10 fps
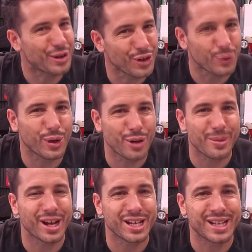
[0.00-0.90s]
got the
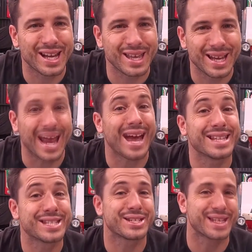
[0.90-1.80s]
Widowmaker together
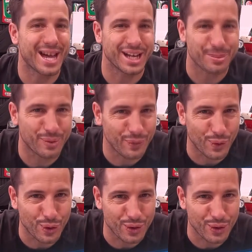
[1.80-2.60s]
and started before